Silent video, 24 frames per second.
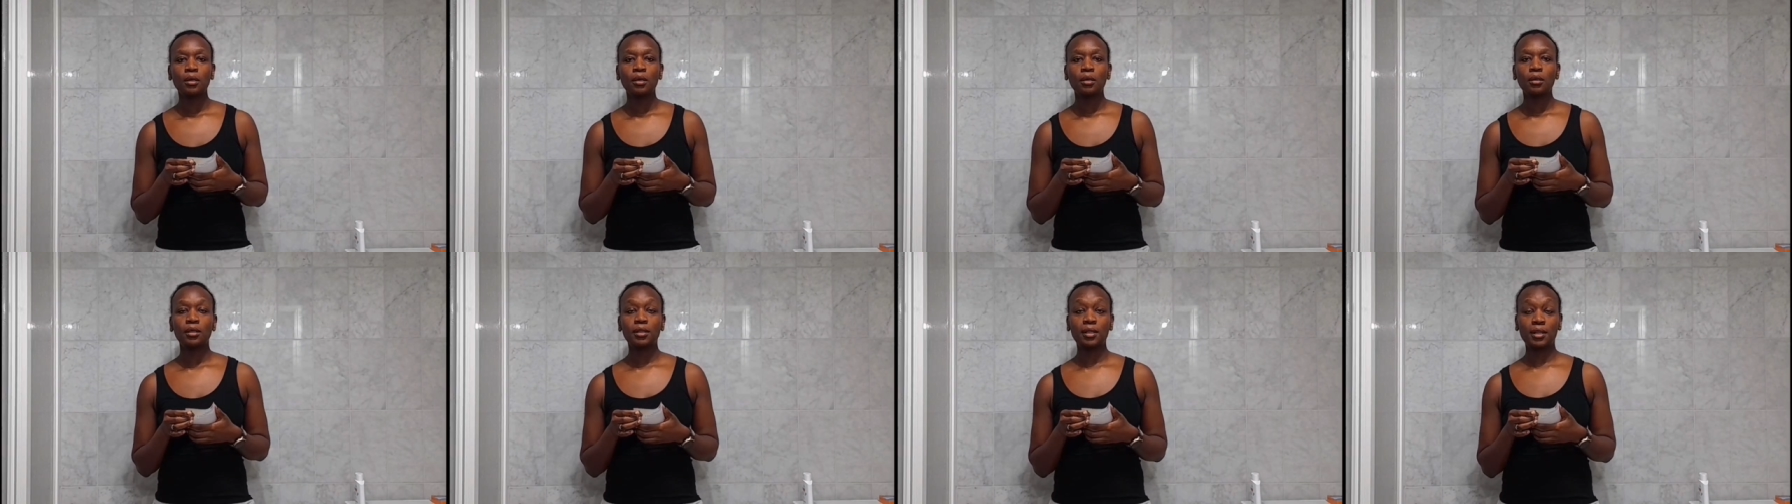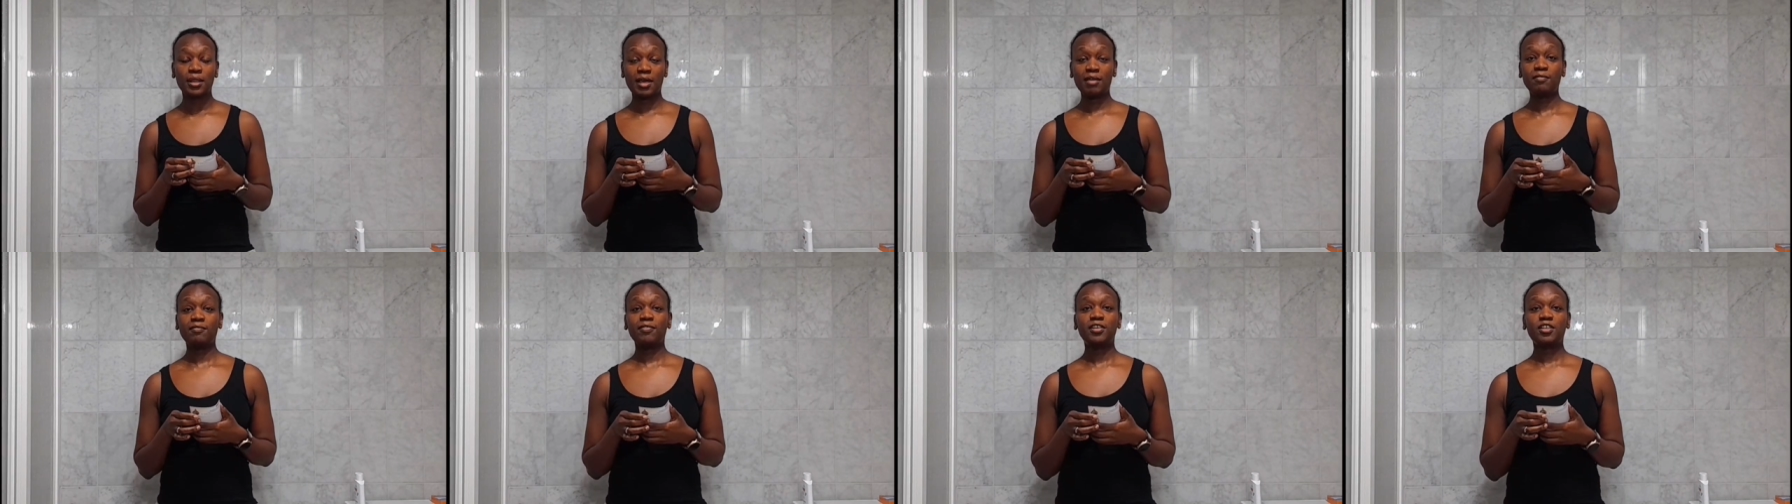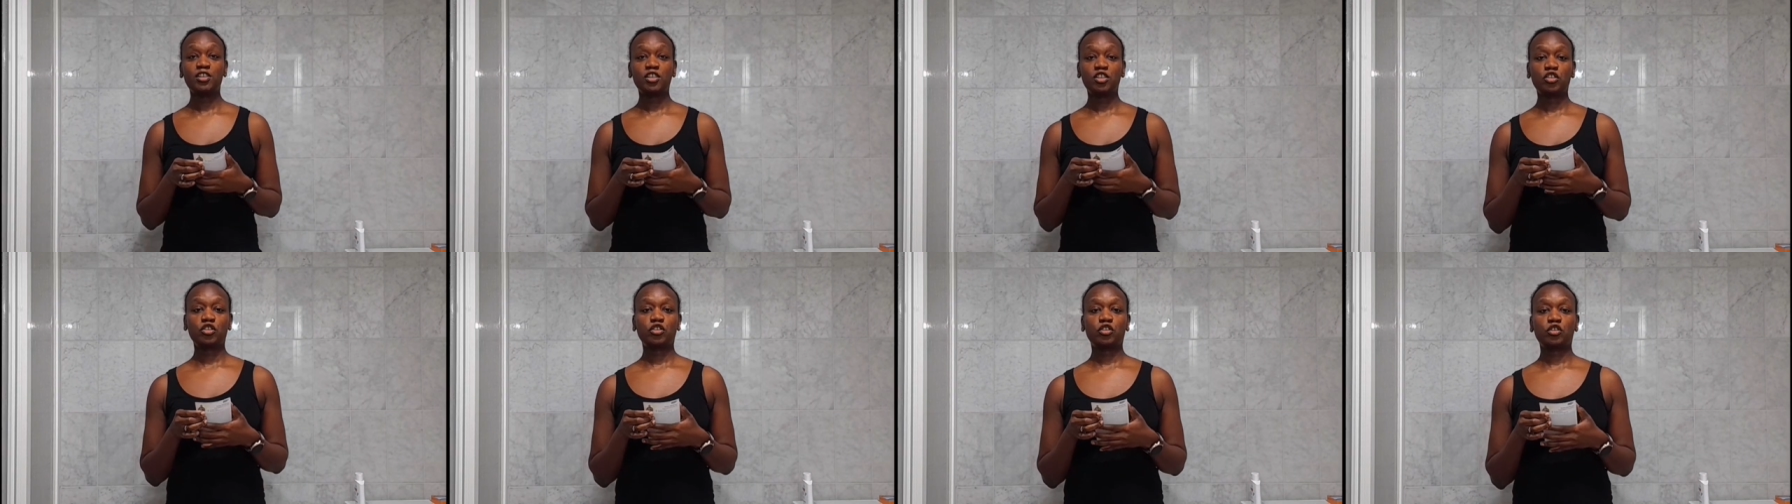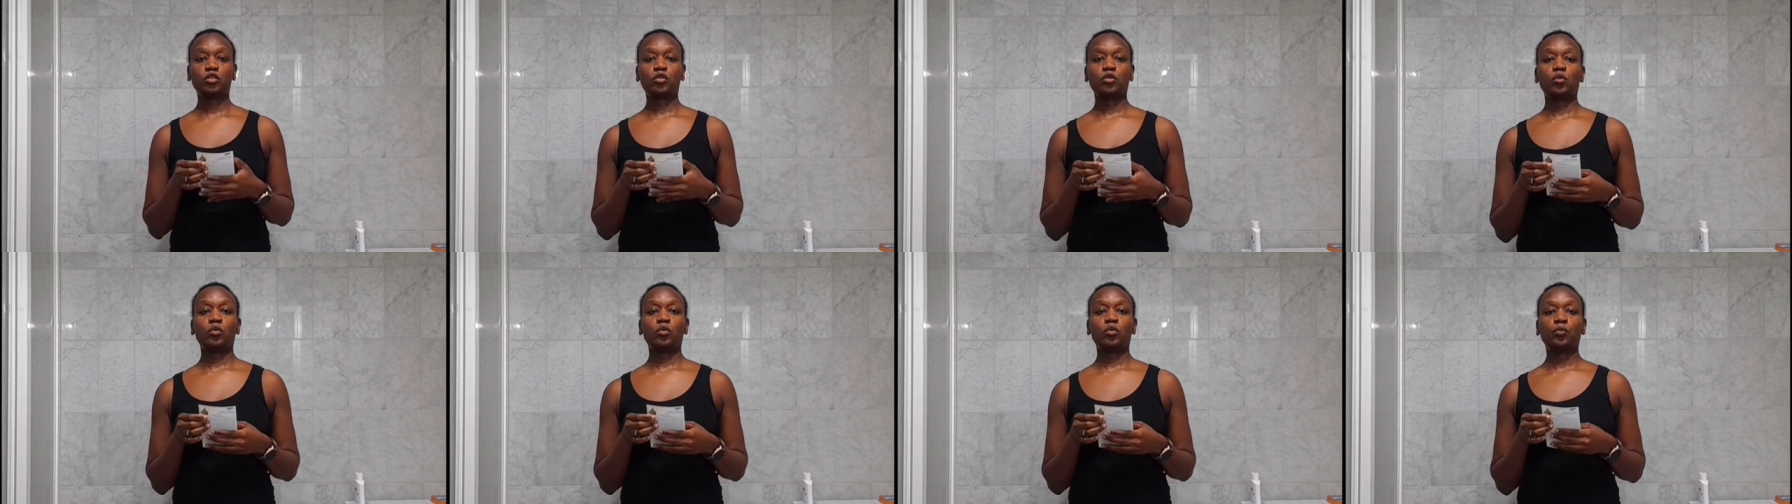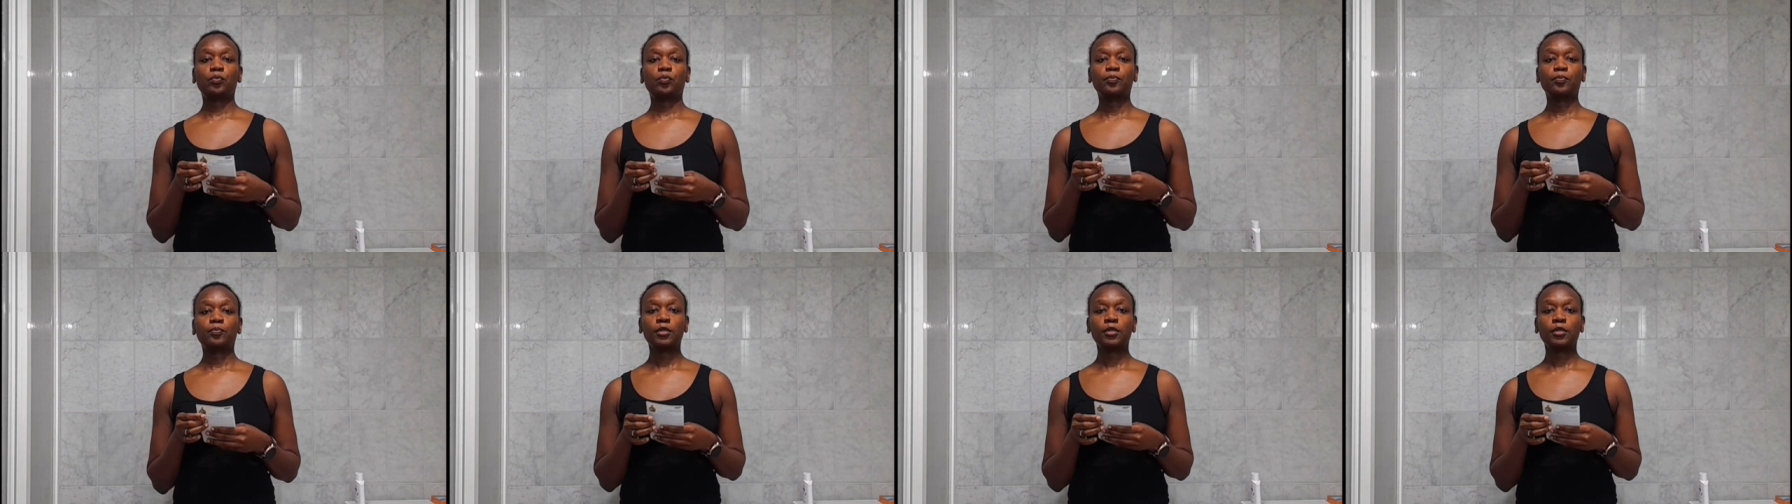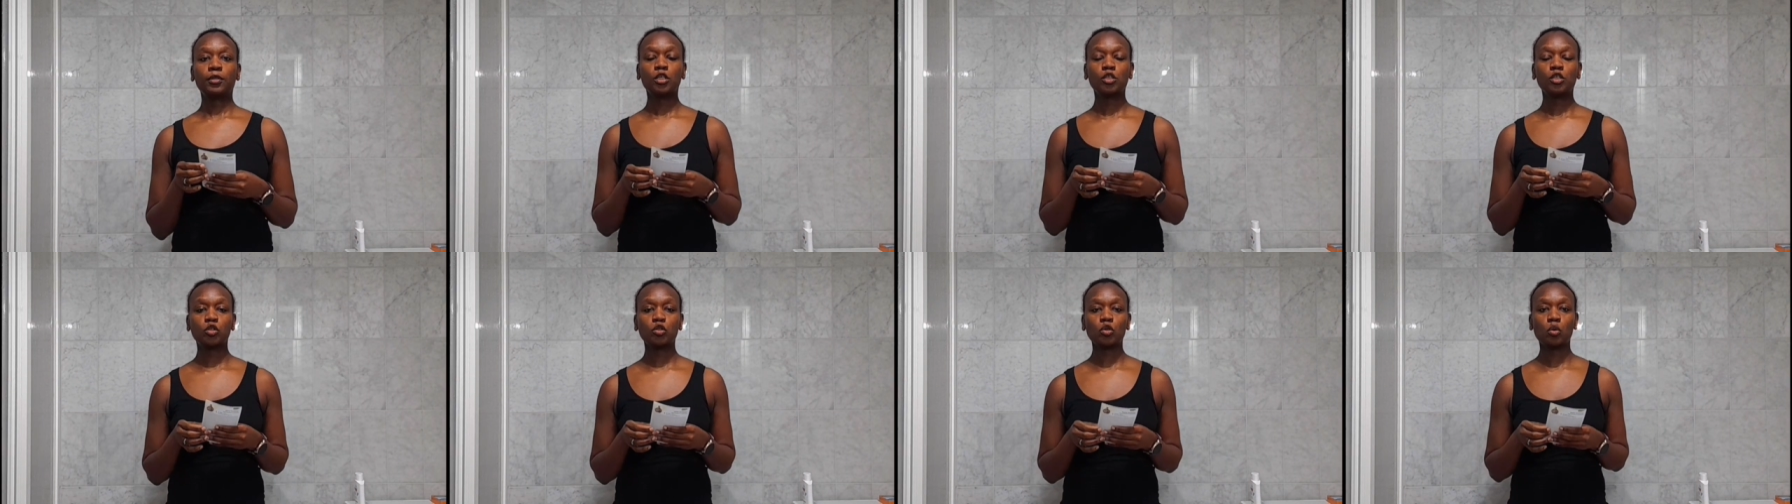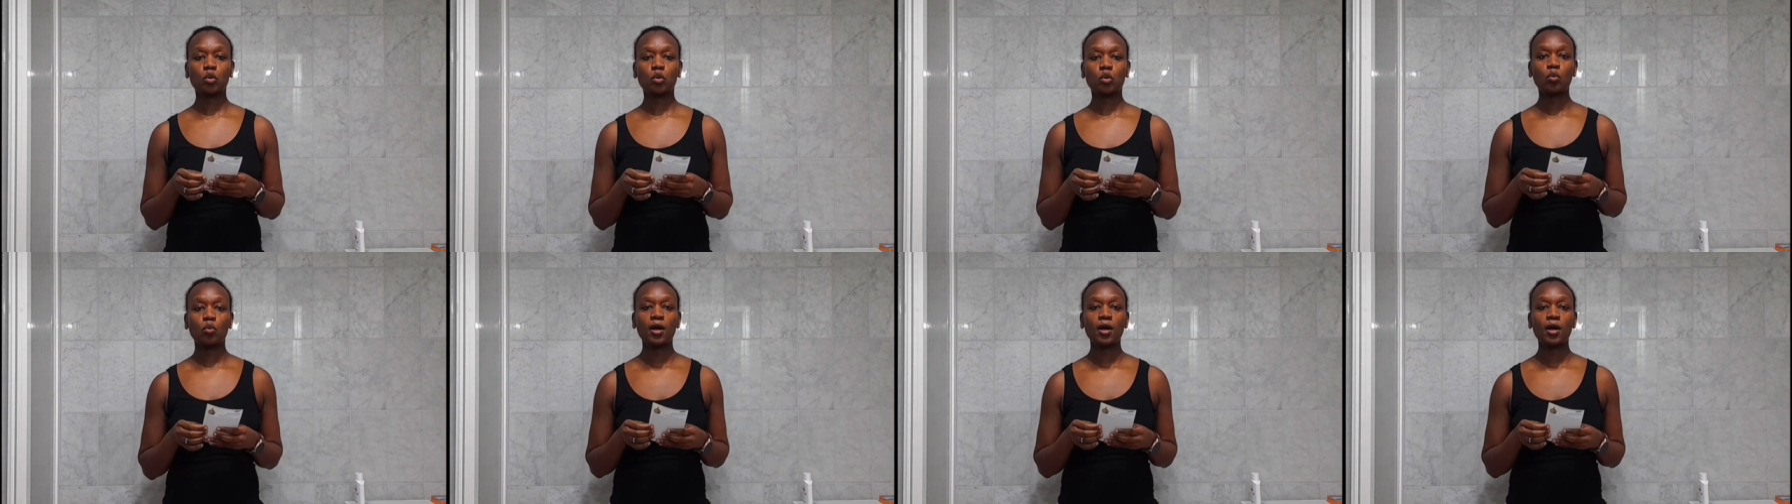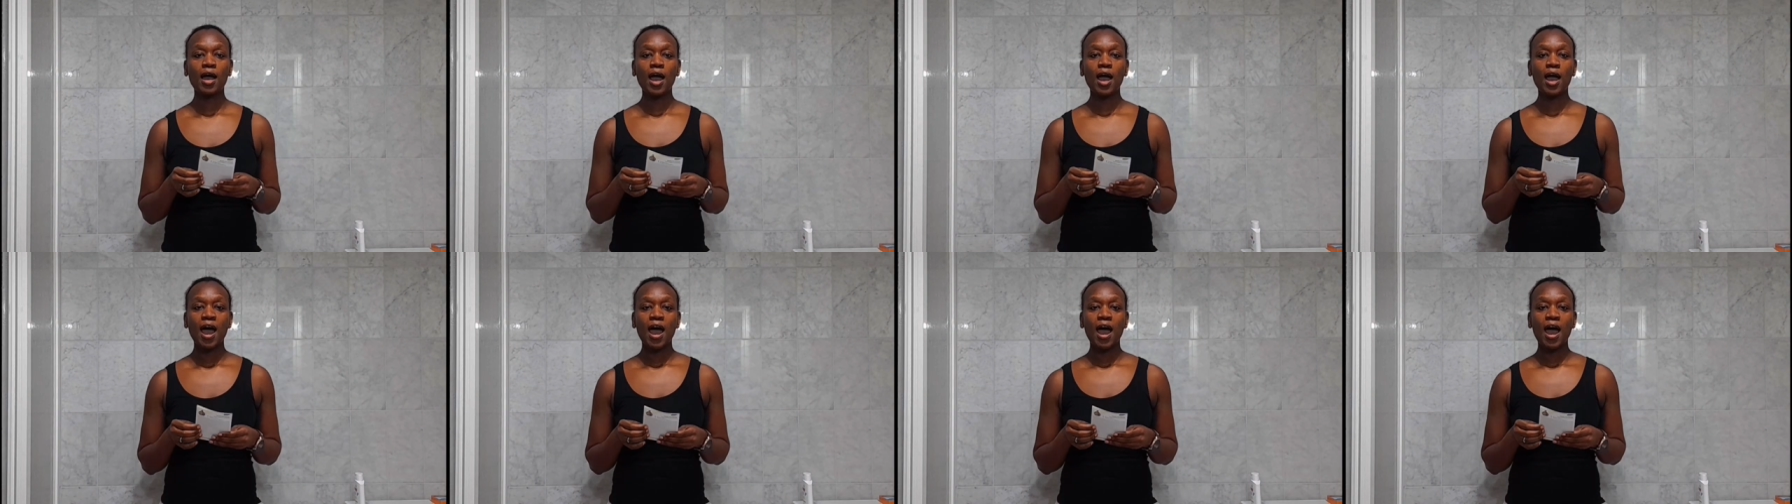11 years ago. So